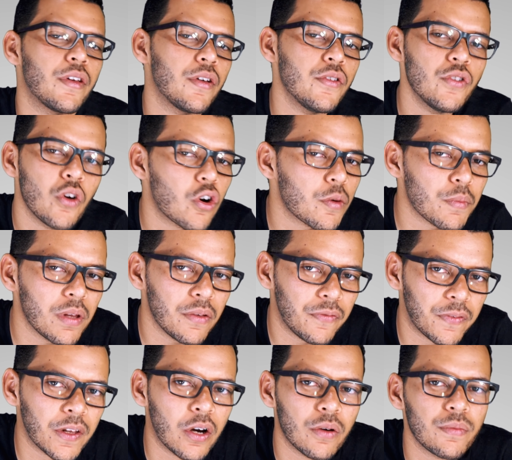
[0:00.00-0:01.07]
The normal
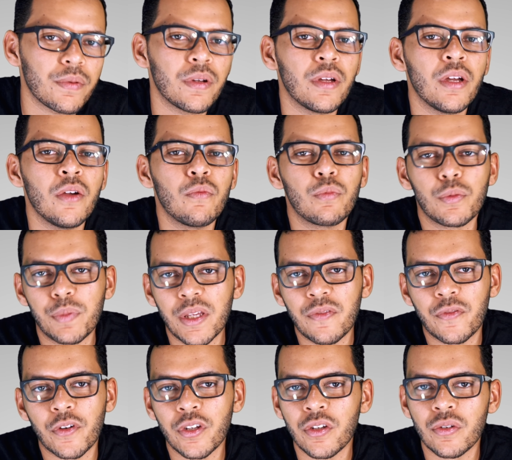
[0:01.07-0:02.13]
flow would be
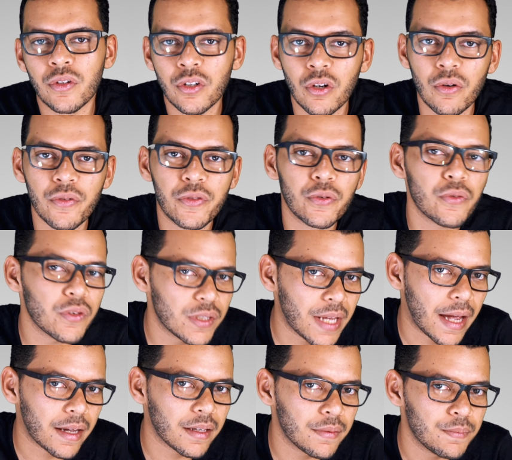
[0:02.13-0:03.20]
for you to go through the
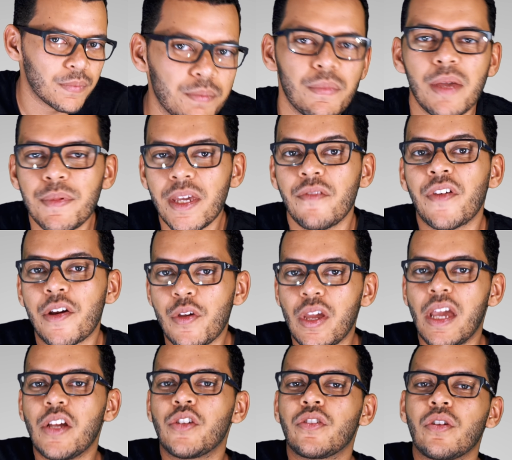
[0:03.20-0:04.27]
deck, maybe a
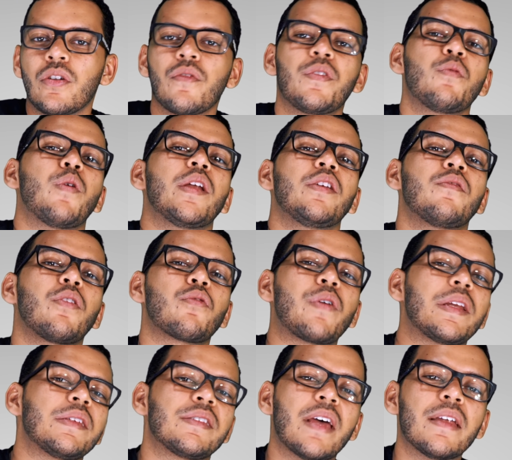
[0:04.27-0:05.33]
variation of the one you've
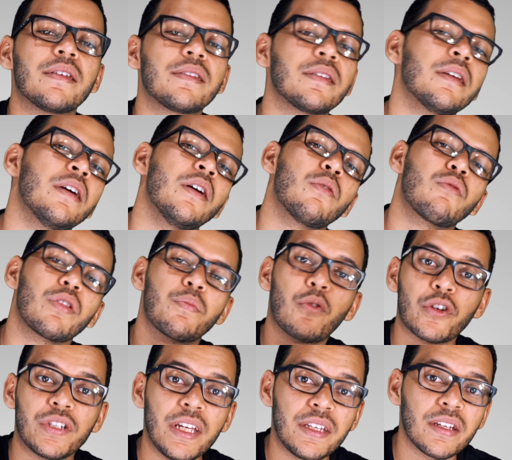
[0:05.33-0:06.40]
already sent, with
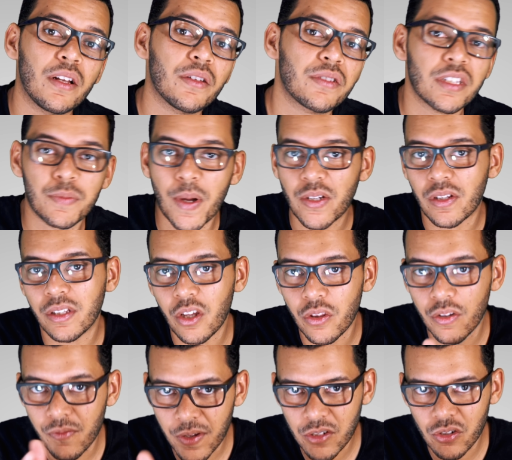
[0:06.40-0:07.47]
more details, especially
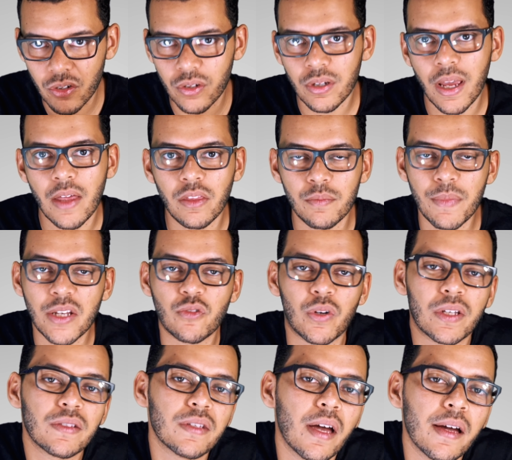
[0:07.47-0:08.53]
on the vision and the
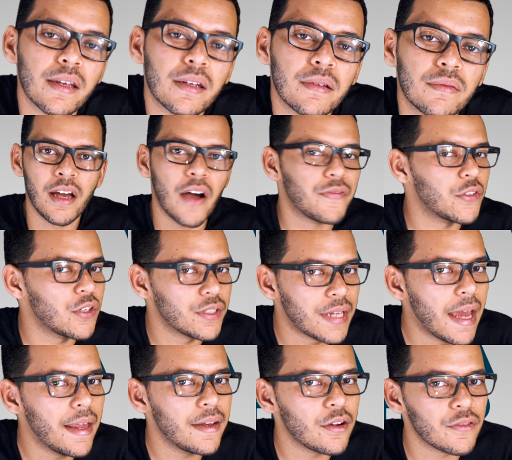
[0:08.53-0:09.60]
metrics side. After a
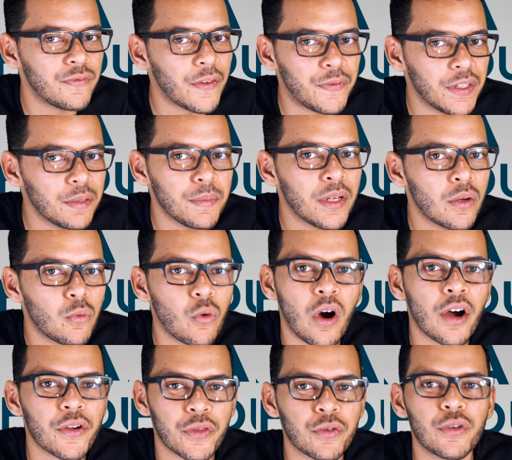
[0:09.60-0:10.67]
ten or fifteen minute
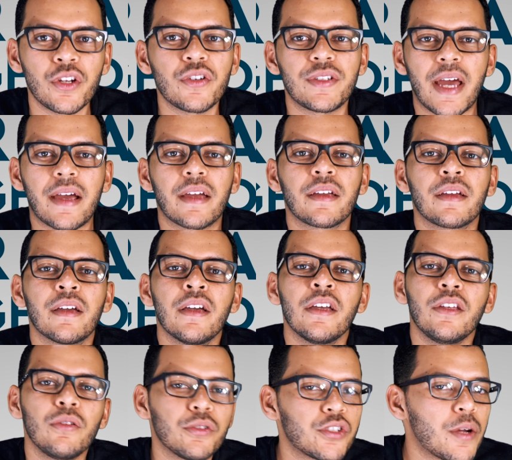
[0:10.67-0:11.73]
walk through your deck,
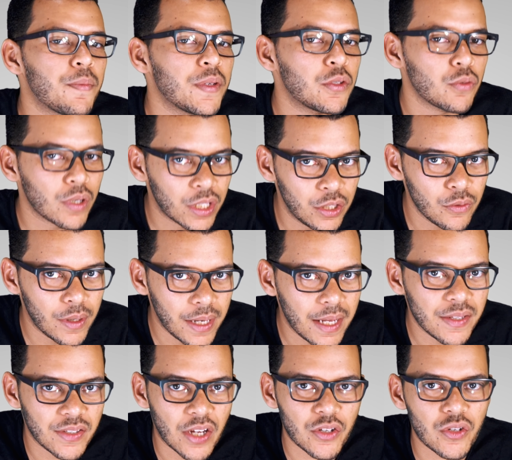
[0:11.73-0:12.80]
you'll jump into a Q and
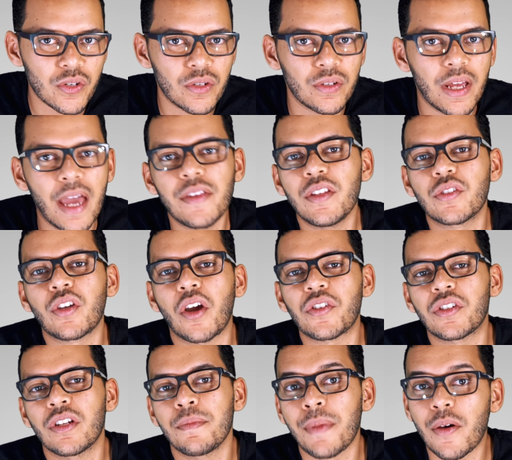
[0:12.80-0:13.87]
A session and
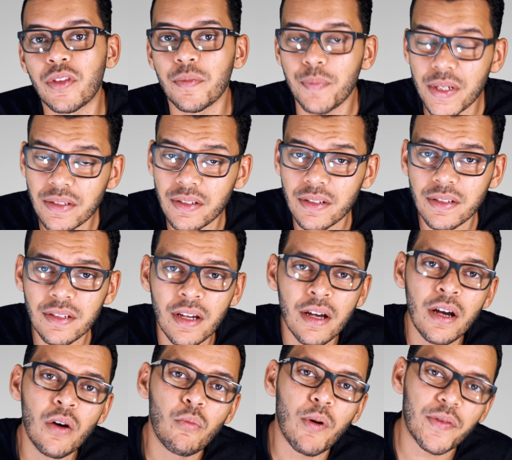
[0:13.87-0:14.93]
discussion about the business,
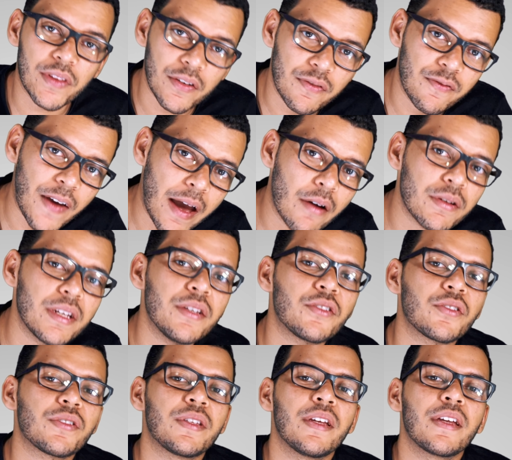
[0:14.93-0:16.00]
what they found
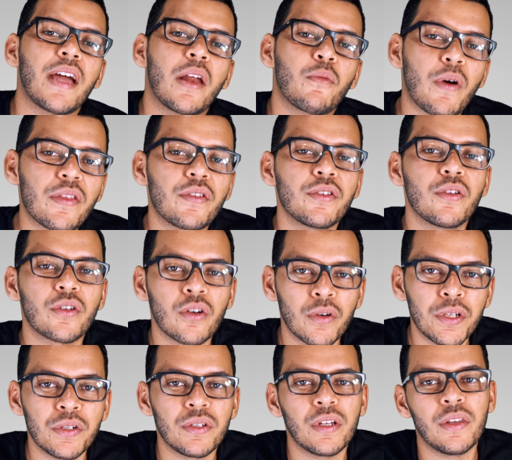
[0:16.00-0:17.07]
interesting, and whether you're
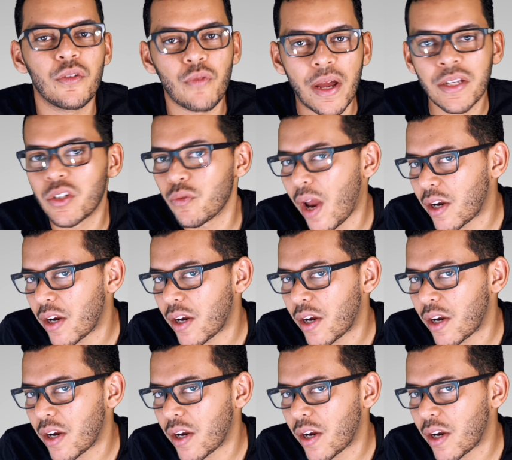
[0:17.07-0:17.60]
going in the right